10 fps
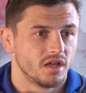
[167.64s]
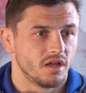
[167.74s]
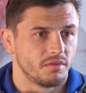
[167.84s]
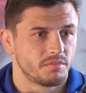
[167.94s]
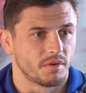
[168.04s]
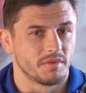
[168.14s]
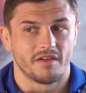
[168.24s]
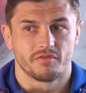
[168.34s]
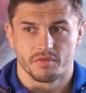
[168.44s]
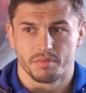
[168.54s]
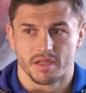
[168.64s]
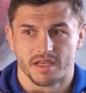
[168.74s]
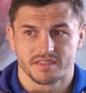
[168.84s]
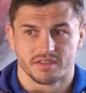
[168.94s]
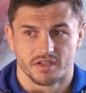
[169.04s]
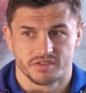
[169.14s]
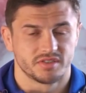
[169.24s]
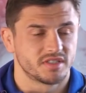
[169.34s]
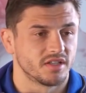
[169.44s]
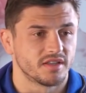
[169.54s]
and probably haven't replaced those
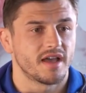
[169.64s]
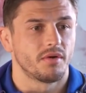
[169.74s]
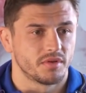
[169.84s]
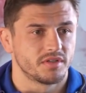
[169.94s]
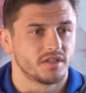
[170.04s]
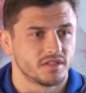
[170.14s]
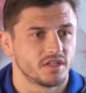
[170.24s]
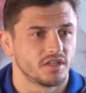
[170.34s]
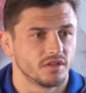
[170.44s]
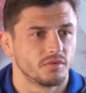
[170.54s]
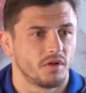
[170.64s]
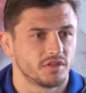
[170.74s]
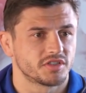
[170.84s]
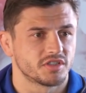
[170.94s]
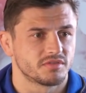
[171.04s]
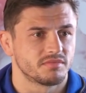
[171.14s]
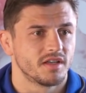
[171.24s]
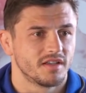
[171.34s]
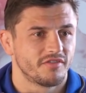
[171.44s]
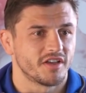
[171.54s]
until now. And, and, and Luke Walsh is
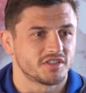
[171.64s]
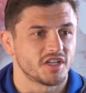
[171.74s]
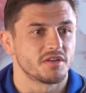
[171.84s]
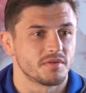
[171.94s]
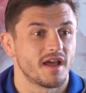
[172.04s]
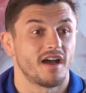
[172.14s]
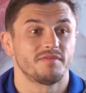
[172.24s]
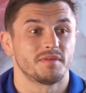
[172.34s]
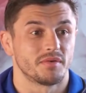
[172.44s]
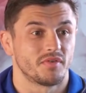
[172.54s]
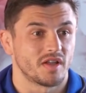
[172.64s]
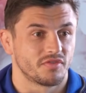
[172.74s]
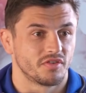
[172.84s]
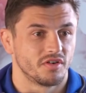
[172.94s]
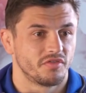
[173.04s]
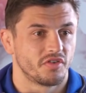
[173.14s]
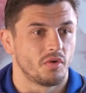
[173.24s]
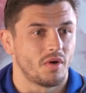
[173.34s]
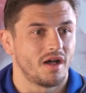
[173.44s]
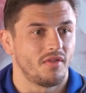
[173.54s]
first genuine halfback we've had for for
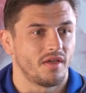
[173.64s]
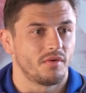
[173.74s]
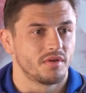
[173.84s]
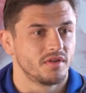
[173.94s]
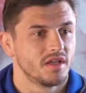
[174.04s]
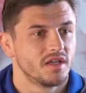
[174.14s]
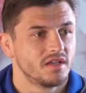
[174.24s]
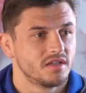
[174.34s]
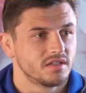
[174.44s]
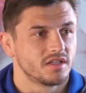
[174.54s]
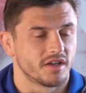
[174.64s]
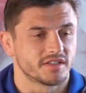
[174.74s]
a while now, and you know